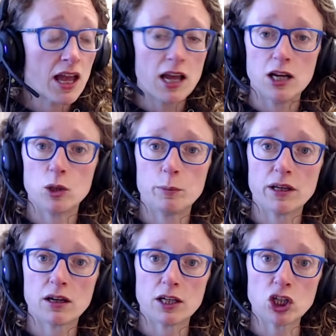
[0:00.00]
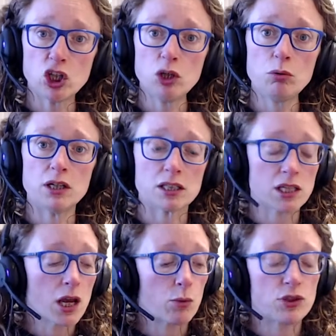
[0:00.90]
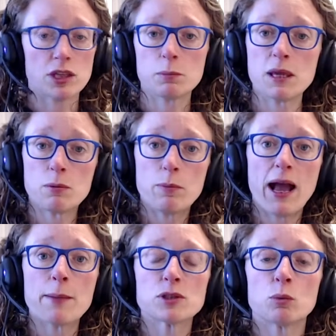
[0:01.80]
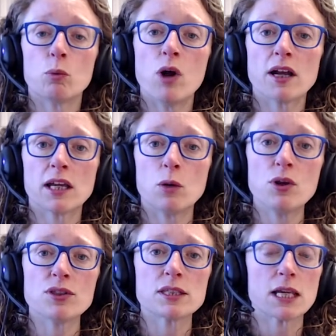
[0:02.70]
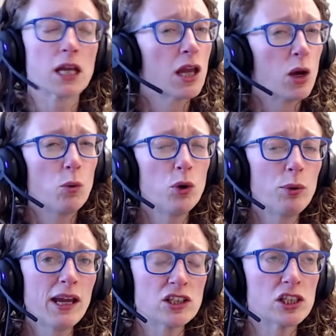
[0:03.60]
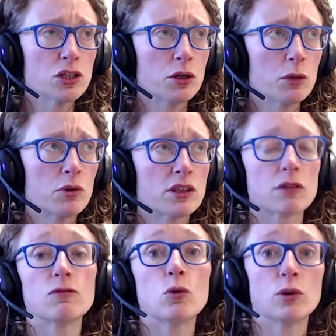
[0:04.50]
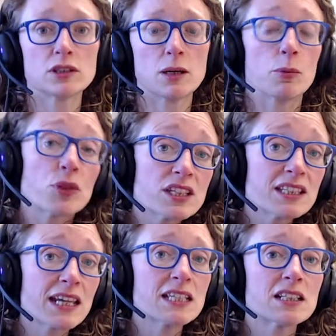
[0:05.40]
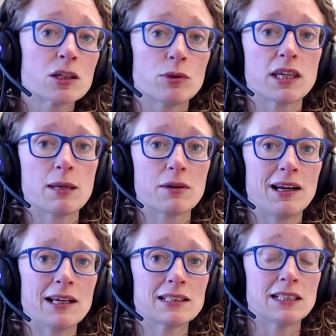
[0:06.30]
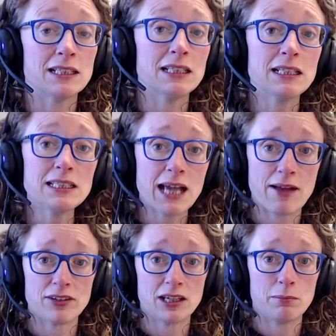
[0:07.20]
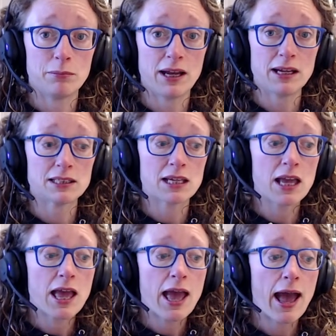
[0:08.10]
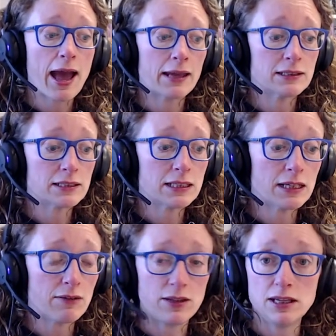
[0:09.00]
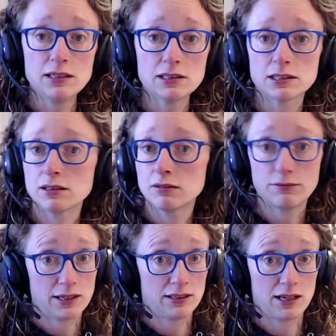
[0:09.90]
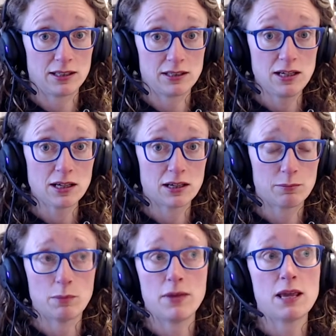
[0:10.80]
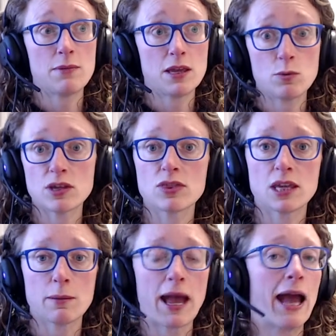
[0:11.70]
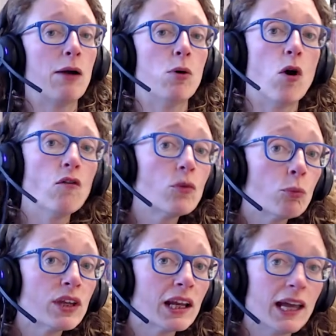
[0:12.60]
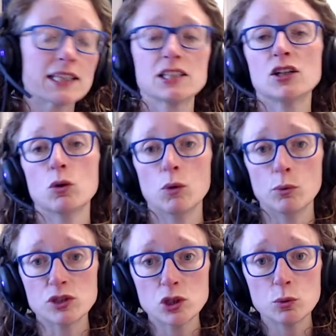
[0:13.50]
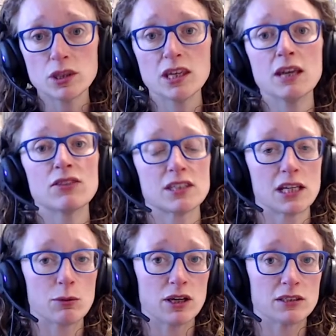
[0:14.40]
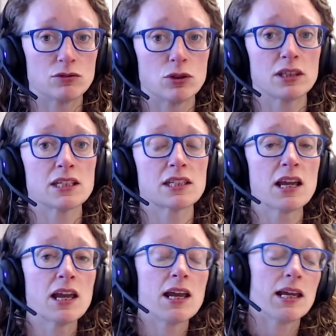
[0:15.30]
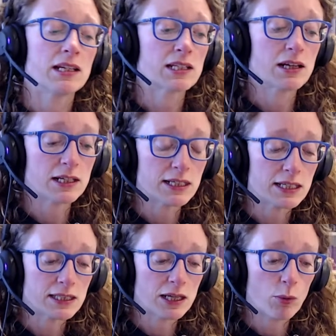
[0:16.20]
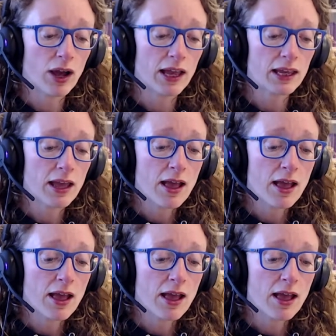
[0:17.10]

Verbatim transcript: a little bit kind of curious with the other people, perhaps that we're working with, and saying, what are we actually doing with, for example, this data that we keep collecting? Is it having an impact? And if it is, fantastic but maybe we can think about how often we collect it or what we do with it if there's any ways of doing this in a slightly easier way